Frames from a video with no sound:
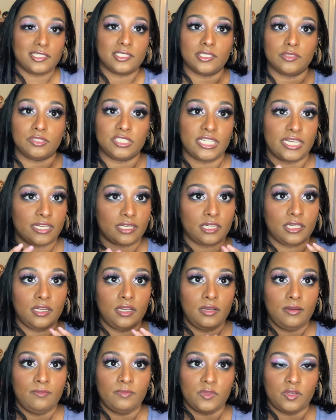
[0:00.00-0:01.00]
So check
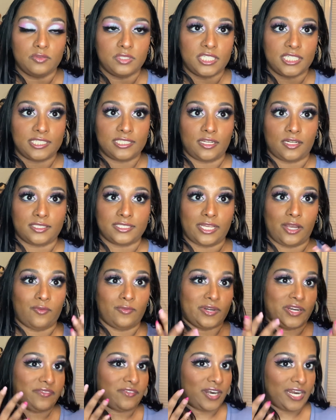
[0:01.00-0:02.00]
those TikToks out
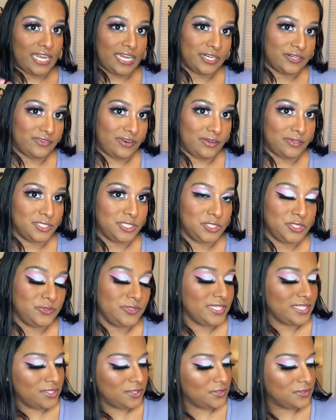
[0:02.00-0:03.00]
whenever I get around to
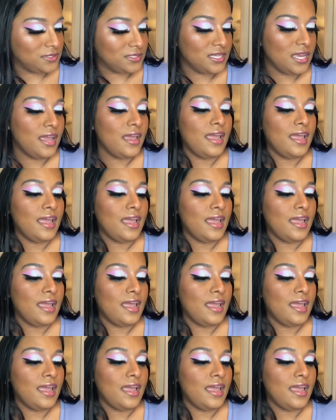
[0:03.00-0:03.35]
doing those.